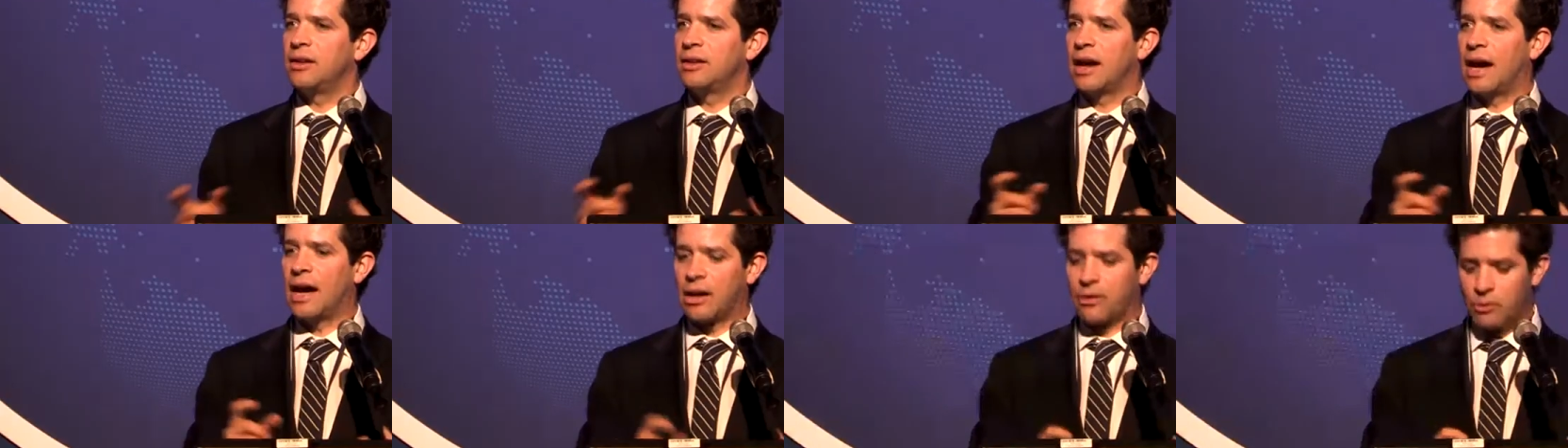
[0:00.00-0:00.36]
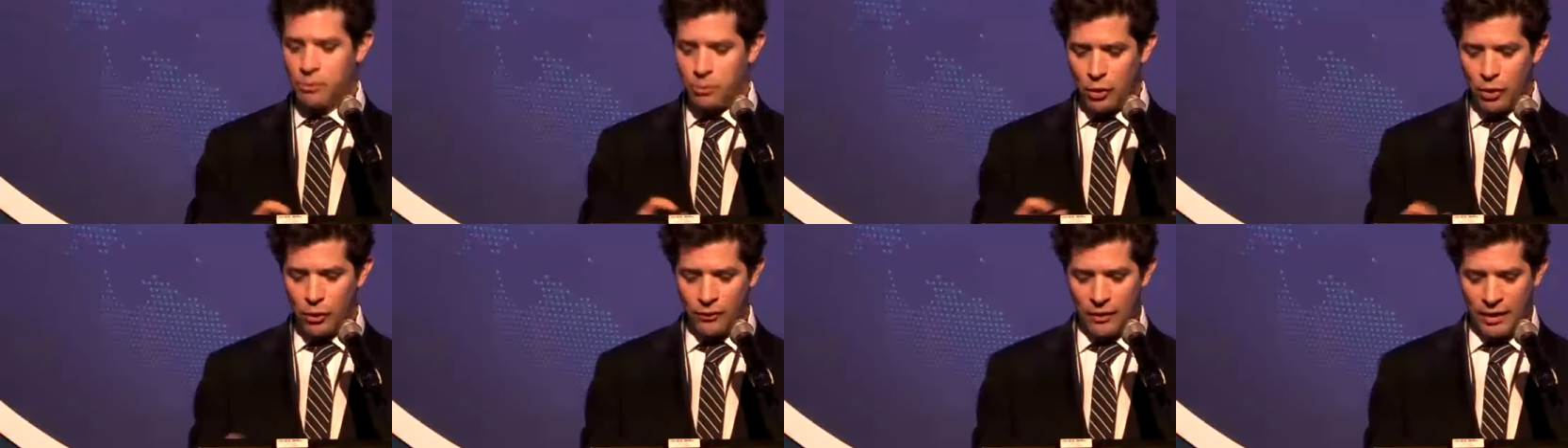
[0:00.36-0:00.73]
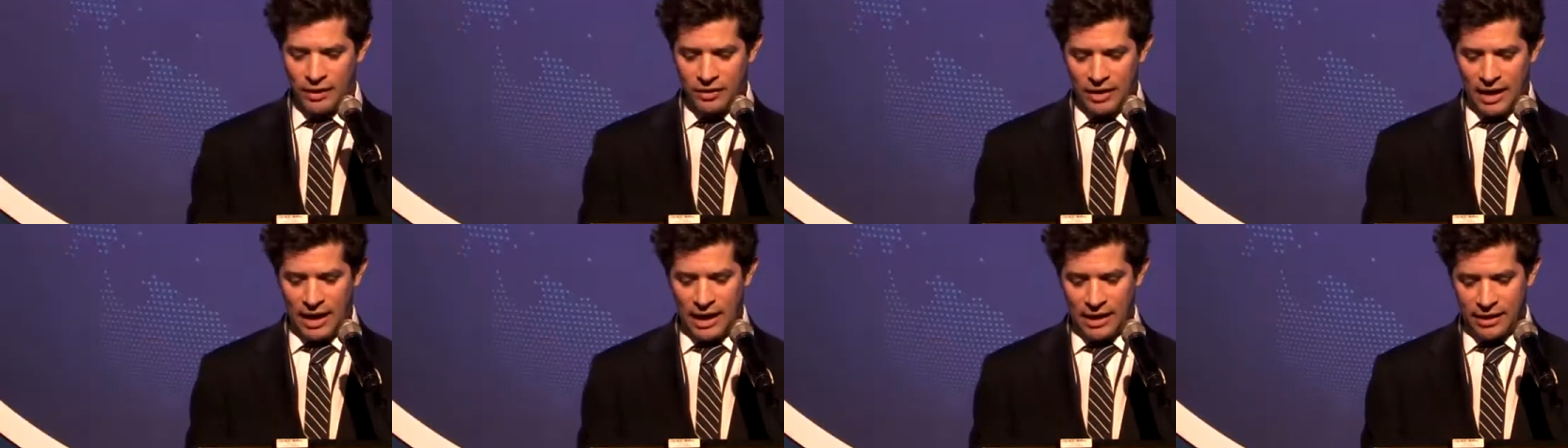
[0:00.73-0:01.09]
data and
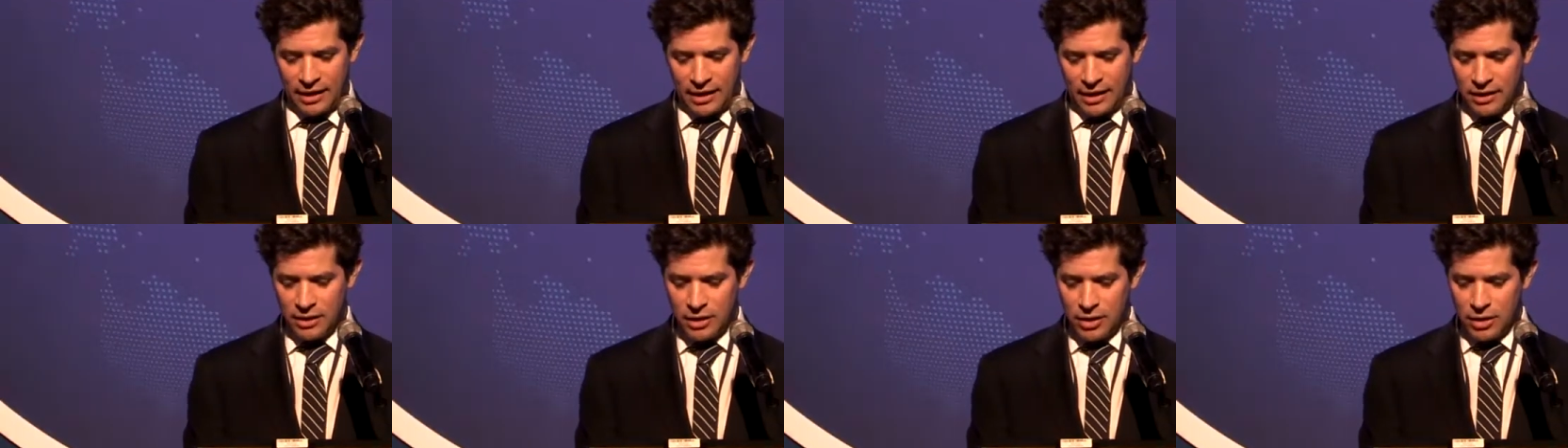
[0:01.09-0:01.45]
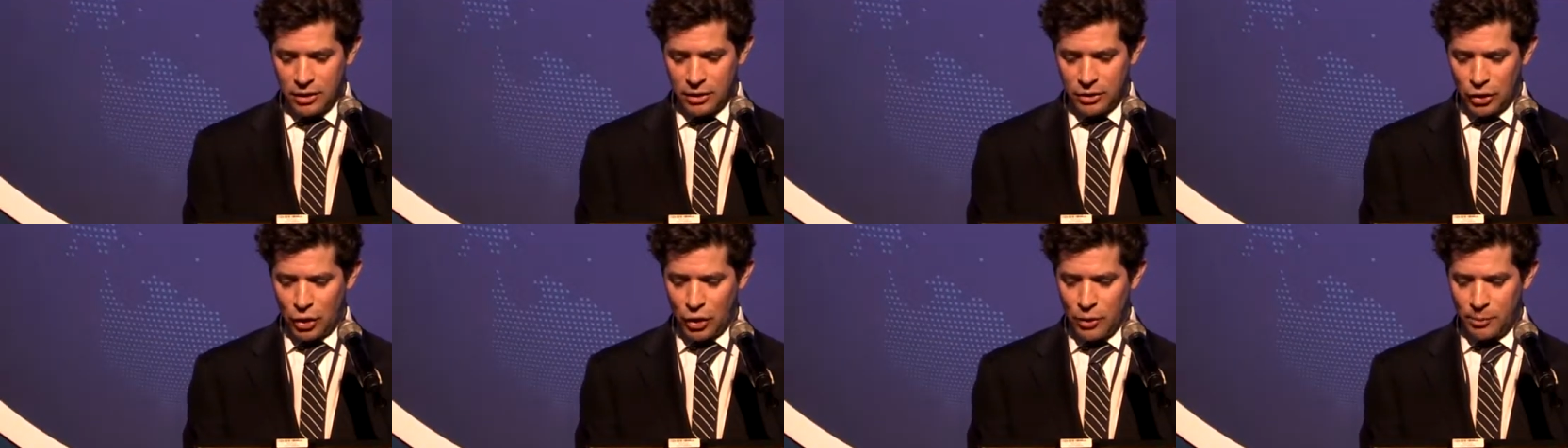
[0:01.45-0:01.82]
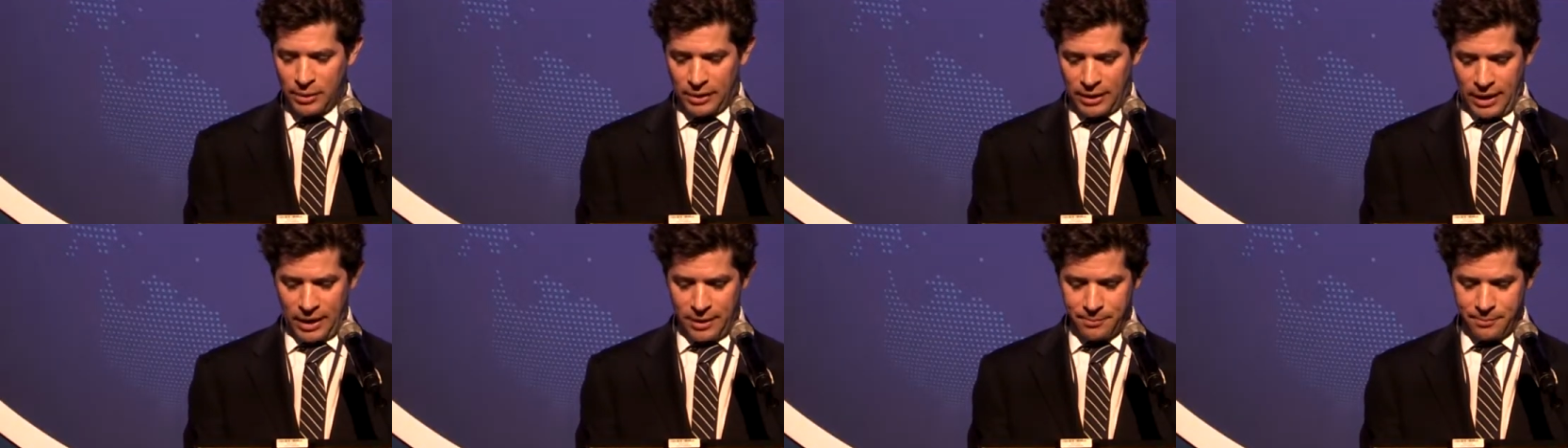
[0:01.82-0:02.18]
moving data
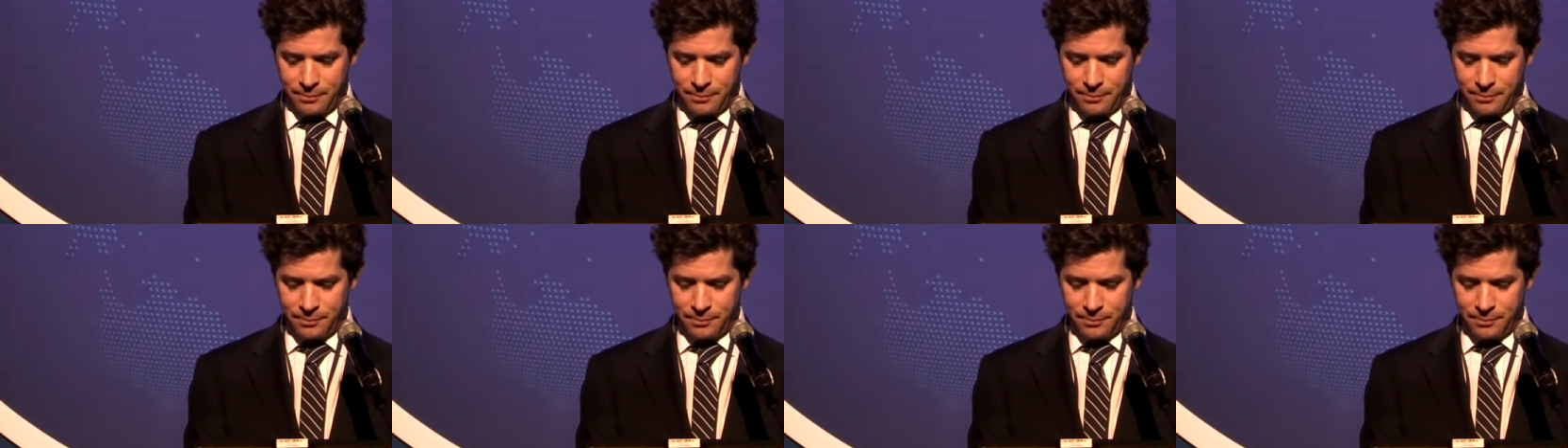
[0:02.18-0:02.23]
globally.